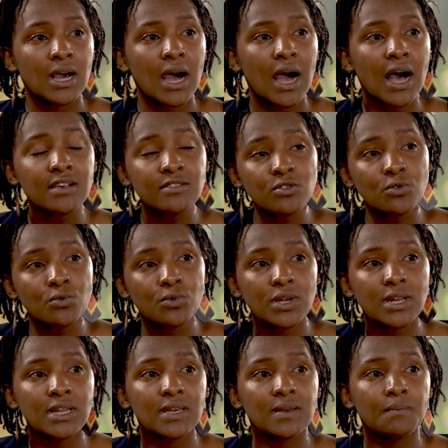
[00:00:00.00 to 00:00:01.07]
has to
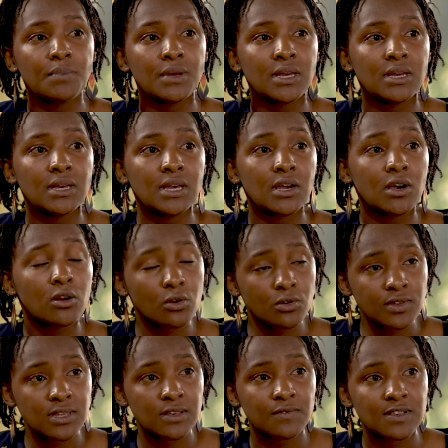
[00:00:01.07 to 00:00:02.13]
really be
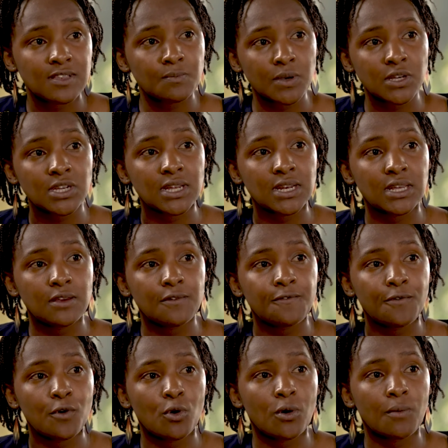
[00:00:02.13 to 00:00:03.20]
inclusive, especially
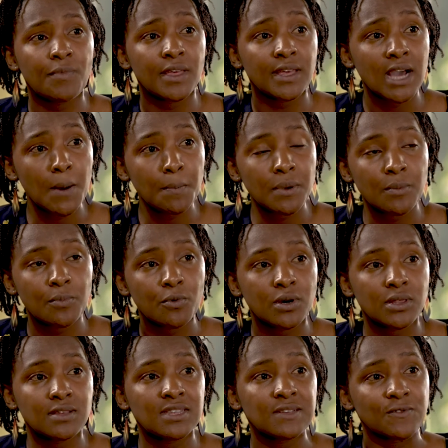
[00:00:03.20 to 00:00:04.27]
for the young people
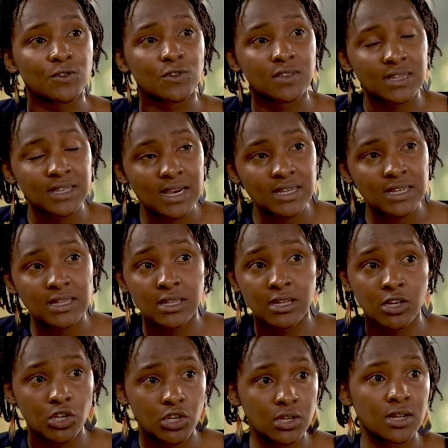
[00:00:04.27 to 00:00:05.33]
and the civil society and the
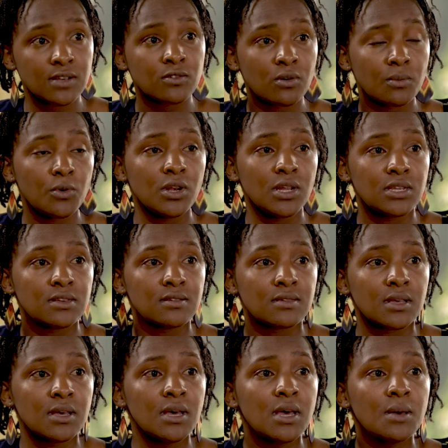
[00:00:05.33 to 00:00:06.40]
indigenous communities,